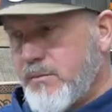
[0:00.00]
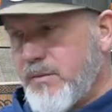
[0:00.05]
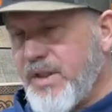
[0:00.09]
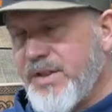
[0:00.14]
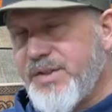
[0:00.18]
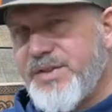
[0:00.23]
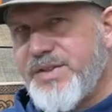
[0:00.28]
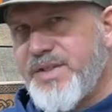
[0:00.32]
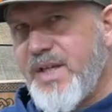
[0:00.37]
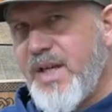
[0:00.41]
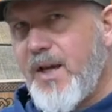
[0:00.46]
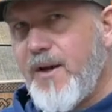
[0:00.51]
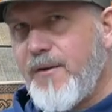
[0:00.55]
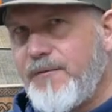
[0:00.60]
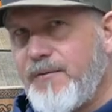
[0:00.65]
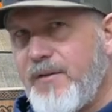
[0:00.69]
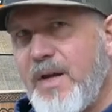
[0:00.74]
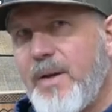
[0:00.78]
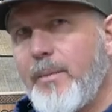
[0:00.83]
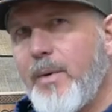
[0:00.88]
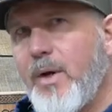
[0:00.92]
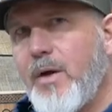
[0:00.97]
The
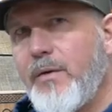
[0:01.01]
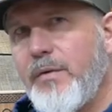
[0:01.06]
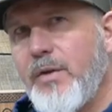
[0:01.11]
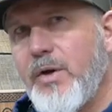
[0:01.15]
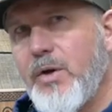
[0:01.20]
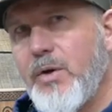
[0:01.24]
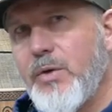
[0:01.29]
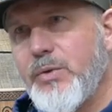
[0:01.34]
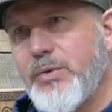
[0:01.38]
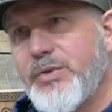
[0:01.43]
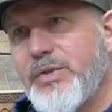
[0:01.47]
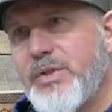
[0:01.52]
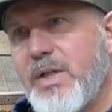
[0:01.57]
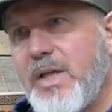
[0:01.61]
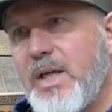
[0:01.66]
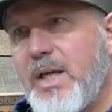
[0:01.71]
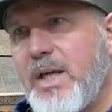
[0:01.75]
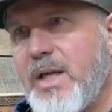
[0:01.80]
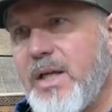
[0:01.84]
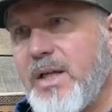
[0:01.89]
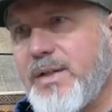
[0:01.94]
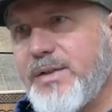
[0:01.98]
CFM on those
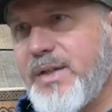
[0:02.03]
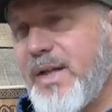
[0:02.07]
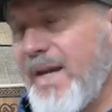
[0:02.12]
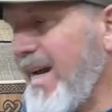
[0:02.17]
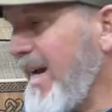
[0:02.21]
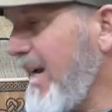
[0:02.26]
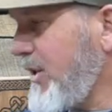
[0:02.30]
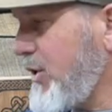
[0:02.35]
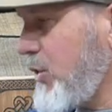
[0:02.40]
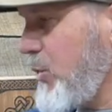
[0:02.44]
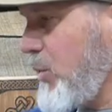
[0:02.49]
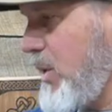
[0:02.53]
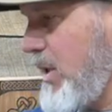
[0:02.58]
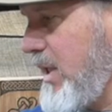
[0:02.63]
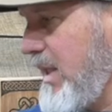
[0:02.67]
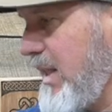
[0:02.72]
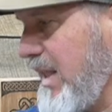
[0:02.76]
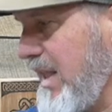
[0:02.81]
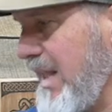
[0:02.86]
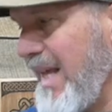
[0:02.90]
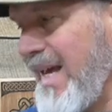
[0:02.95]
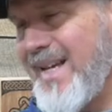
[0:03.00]
is actually
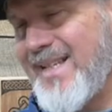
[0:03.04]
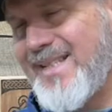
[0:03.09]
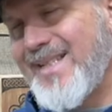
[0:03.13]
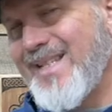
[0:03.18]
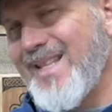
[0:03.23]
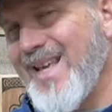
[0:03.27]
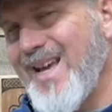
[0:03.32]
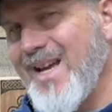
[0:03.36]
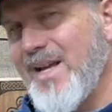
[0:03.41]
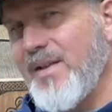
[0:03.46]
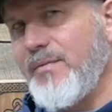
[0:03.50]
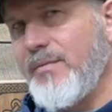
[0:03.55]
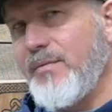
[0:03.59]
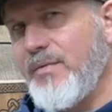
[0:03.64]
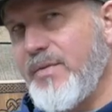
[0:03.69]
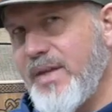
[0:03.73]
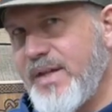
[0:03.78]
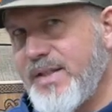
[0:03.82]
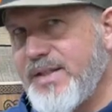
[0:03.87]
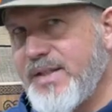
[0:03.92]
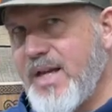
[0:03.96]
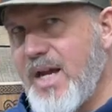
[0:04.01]
less than
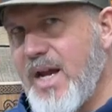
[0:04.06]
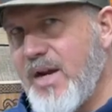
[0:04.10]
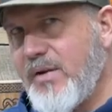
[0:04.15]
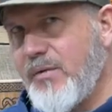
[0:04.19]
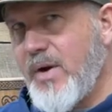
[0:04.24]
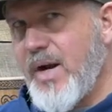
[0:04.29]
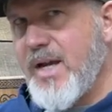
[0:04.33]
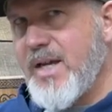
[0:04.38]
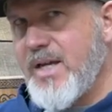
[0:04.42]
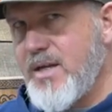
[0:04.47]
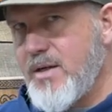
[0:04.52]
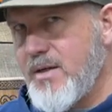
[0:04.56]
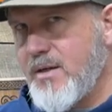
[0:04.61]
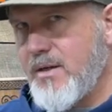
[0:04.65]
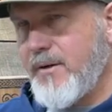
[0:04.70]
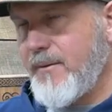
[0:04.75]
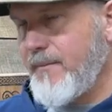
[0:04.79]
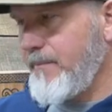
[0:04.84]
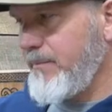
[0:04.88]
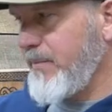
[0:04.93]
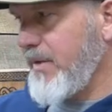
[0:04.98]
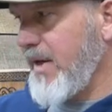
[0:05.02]
this guy right here.